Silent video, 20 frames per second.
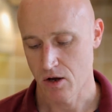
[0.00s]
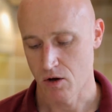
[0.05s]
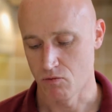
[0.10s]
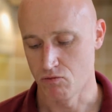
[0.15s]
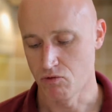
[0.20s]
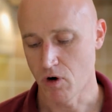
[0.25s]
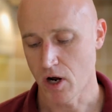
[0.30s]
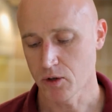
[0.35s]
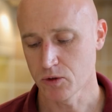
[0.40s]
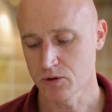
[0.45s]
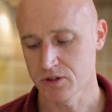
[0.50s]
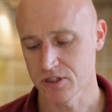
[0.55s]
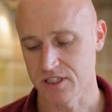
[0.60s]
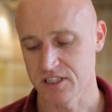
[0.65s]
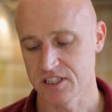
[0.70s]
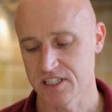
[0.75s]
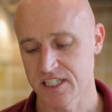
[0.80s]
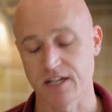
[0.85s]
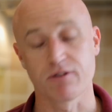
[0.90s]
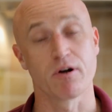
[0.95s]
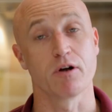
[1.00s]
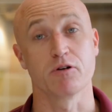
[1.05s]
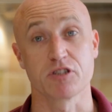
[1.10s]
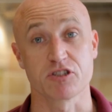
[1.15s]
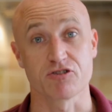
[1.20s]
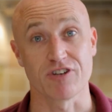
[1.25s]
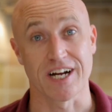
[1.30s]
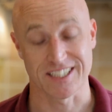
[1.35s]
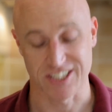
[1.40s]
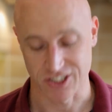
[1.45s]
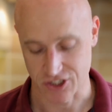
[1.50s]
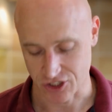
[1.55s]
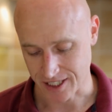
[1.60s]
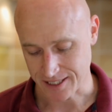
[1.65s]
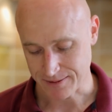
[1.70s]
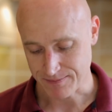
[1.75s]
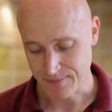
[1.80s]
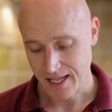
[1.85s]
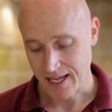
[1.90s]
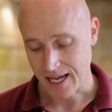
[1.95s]
road to zero
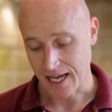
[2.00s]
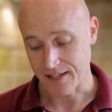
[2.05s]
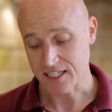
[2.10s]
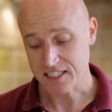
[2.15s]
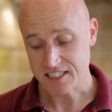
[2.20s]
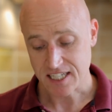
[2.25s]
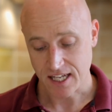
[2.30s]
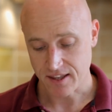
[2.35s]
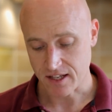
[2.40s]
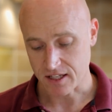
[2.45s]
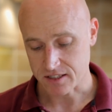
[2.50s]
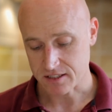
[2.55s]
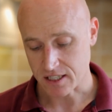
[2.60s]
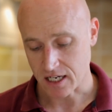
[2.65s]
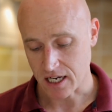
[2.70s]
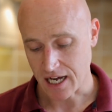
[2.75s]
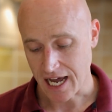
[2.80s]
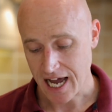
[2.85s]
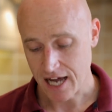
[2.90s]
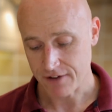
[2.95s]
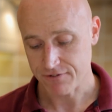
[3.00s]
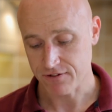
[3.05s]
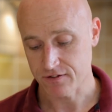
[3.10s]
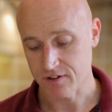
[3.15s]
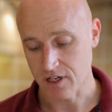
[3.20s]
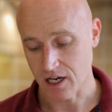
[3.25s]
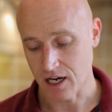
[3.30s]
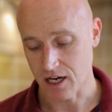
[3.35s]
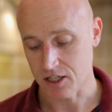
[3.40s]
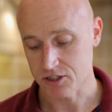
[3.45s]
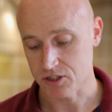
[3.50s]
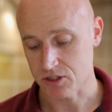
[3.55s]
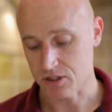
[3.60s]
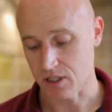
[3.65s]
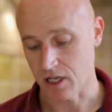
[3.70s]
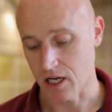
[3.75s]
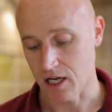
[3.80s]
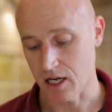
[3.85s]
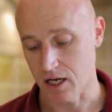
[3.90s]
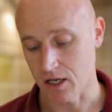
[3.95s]
strategy. And they're saying that uh, half of cars
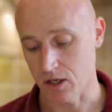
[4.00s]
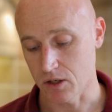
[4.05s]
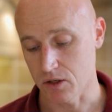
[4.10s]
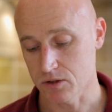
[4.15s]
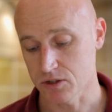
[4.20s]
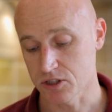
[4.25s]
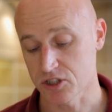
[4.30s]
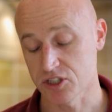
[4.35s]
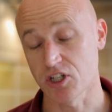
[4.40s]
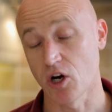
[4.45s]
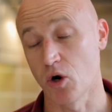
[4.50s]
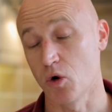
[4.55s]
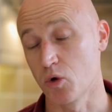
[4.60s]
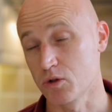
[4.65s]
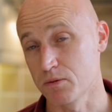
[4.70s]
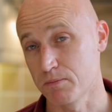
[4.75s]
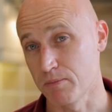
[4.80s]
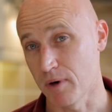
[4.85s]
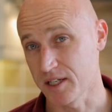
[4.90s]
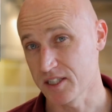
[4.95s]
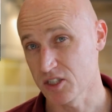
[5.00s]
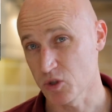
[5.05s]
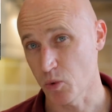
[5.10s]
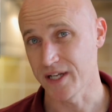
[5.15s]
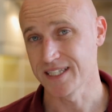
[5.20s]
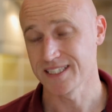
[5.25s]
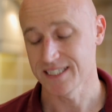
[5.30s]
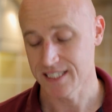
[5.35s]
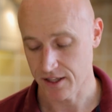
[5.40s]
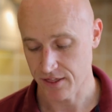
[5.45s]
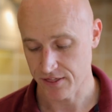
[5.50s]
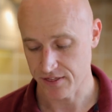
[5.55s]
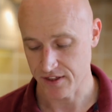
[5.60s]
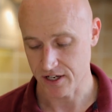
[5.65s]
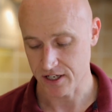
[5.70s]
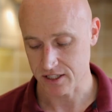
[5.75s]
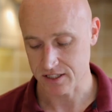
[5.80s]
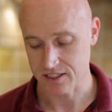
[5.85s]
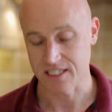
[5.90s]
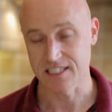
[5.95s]
uh, sold by
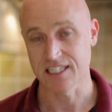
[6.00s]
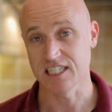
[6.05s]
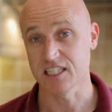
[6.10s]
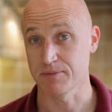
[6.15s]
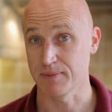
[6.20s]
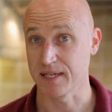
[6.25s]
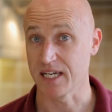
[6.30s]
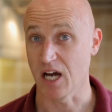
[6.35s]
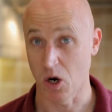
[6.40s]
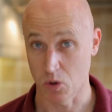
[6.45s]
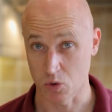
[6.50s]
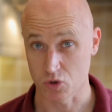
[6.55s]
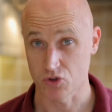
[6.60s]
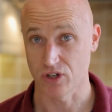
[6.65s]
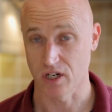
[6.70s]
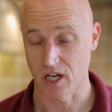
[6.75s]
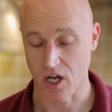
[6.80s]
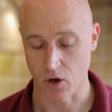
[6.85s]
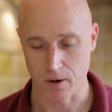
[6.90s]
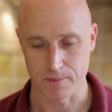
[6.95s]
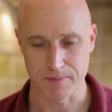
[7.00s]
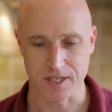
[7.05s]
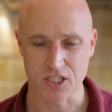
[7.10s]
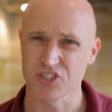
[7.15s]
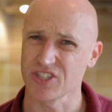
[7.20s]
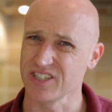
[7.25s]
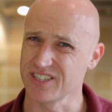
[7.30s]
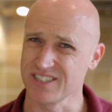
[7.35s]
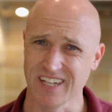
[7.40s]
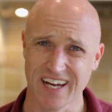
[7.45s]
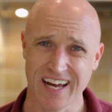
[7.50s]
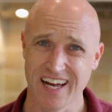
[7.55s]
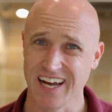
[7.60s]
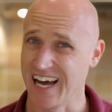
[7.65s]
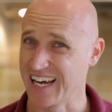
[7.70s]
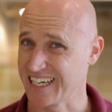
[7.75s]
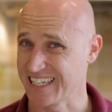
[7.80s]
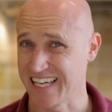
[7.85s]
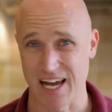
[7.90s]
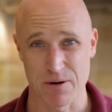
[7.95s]
2030 need to be ultra low emission.
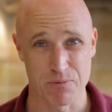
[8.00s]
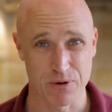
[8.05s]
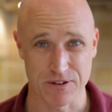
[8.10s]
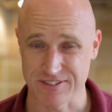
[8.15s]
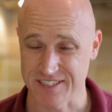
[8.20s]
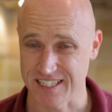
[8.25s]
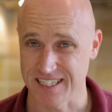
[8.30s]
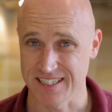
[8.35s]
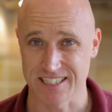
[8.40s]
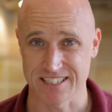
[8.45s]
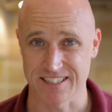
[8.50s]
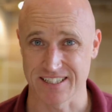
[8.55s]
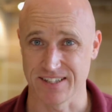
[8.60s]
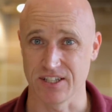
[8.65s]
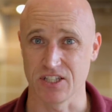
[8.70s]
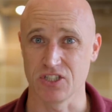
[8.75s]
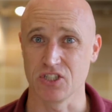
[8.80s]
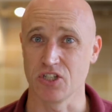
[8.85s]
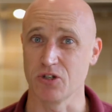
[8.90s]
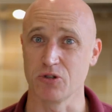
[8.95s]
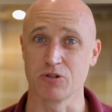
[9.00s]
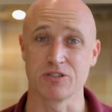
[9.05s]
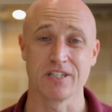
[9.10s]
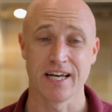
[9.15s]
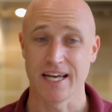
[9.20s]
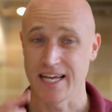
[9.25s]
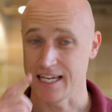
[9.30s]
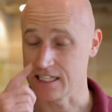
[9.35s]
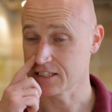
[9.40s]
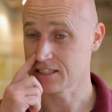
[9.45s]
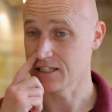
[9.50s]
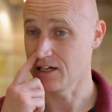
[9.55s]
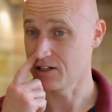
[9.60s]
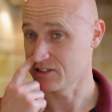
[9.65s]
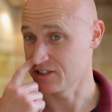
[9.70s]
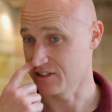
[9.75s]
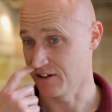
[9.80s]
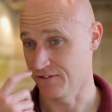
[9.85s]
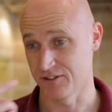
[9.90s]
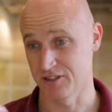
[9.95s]
Again, we've seen this in the news. It
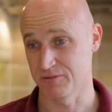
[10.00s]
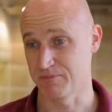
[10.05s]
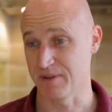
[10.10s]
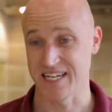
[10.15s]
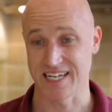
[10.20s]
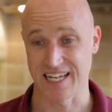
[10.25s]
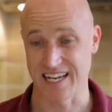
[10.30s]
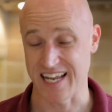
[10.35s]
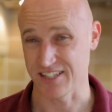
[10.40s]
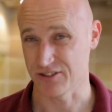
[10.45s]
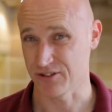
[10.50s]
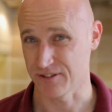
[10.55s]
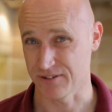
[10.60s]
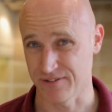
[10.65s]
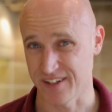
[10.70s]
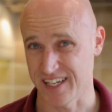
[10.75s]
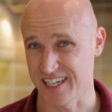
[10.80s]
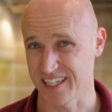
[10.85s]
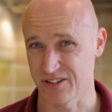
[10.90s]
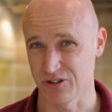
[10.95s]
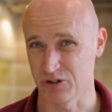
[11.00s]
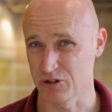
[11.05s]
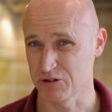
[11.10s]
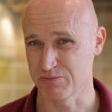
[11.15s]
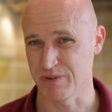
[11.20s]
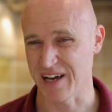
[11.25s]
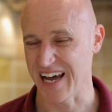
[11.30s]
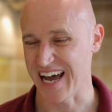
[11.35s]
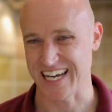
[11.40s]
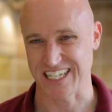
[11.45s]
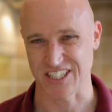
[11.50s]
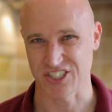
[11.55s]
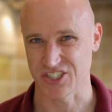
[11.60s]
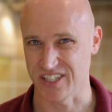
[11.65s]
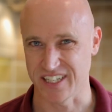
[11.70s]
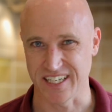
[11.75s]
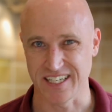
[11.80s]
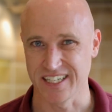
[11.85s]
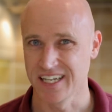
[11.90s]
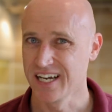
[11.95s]
started off as being electric vehicles, but
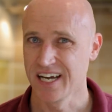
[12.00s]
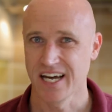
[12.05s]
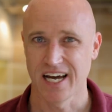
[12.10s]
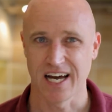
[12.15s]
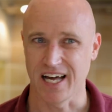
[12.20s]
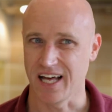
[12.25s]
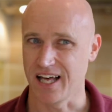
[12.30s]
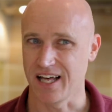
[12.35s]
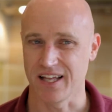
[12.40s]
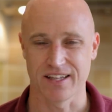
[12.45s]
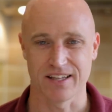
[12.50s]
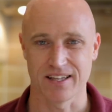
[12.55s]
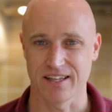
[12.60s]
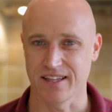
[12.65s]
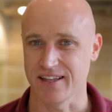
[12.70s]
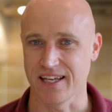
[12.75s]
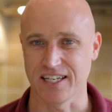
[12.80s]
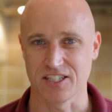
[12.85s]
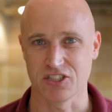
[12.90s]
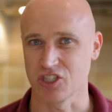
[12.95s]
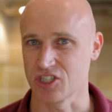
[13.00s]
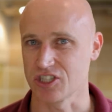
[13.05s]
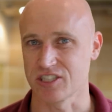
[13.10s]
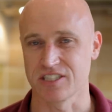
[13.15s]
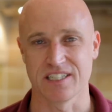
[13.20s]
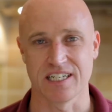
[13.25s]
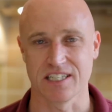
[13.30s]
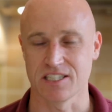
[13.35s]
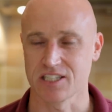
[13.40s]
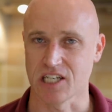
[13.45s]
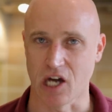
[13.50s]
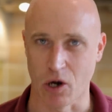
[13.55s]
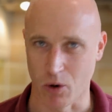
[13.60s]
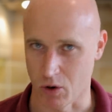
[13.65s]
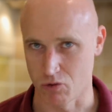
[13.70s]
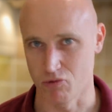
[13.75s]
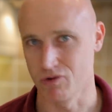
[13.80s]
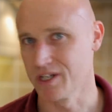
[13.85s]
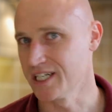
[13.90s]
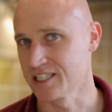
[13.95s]
actually, uh, they just need to go
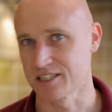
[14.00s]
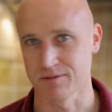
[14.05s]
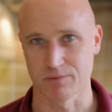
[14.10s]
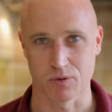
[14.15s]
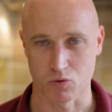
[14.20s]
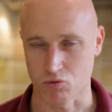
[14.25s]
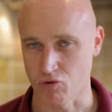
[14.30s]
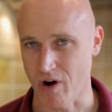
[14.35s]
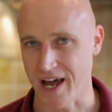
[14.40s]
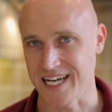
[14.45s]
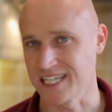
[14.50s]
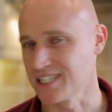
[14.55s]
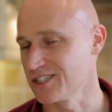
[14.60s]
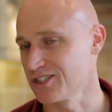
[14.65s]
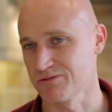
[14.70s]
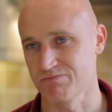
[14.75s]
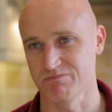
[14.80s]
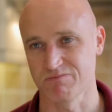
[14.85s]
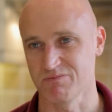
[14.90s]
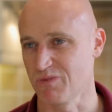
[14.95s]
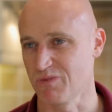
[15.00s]
a reasonable range